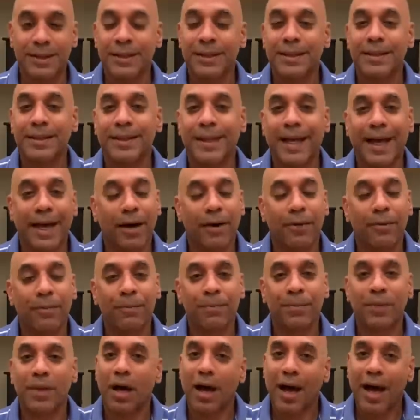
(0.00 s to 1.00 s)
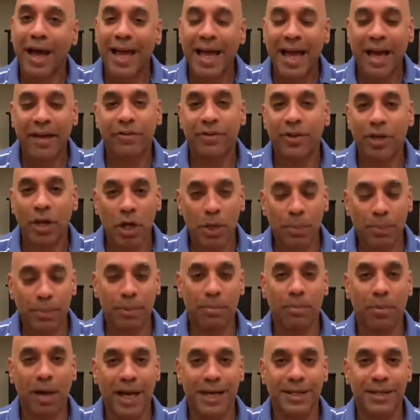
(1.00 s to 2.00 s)
Now, I have an open
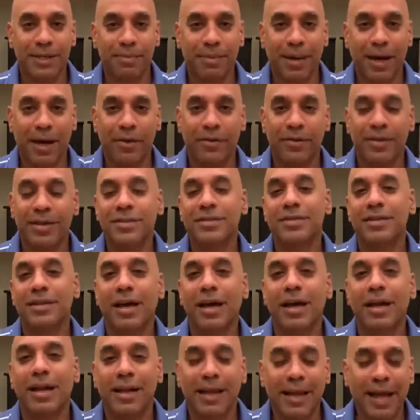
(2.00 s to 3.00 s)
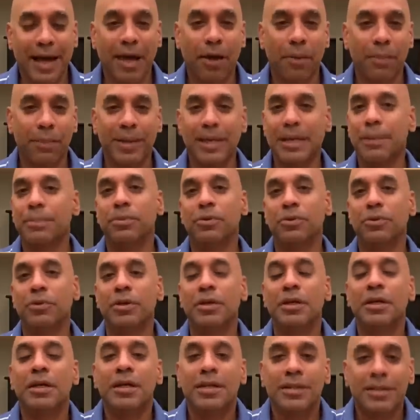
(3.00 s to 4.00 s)
mind about this, and I allow people
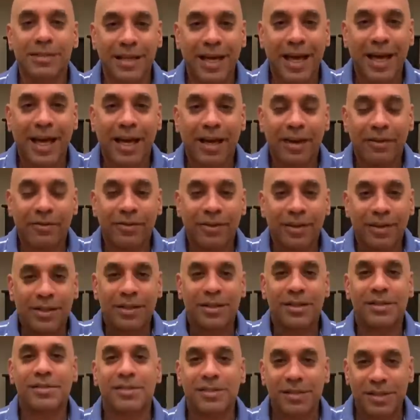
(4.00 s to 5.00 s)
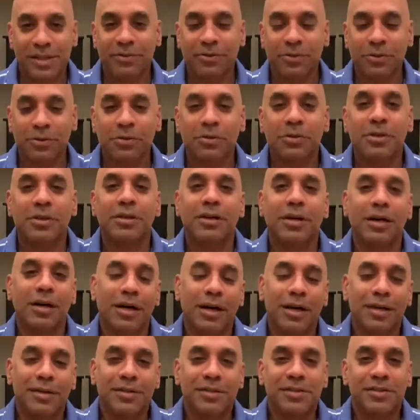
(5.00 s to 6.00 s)
to have a civil
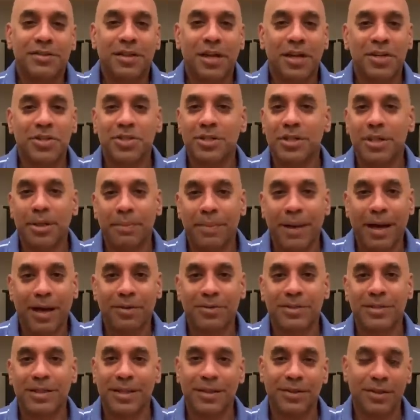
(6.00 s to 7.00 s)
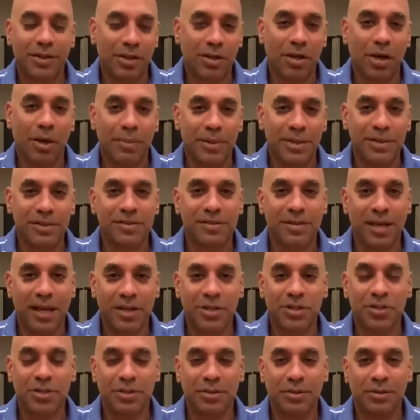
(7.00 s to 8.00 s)
discussion about it in the comments
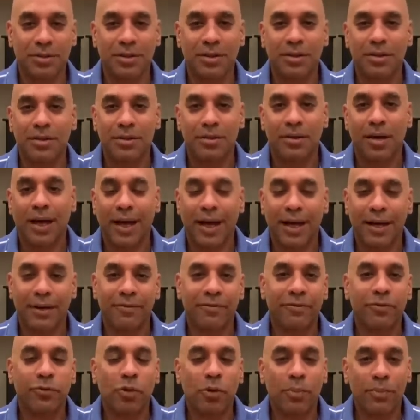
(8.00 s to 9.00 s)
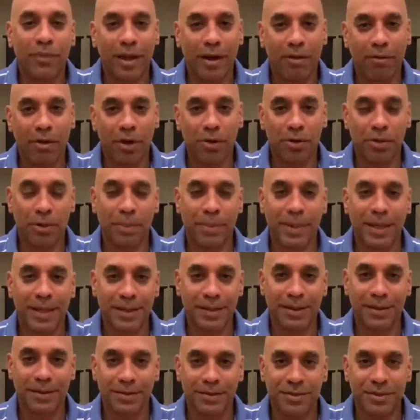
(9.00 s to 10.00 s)
section and form their own
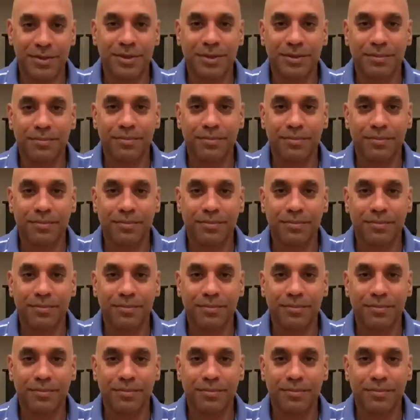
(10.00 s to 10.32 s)
opinions.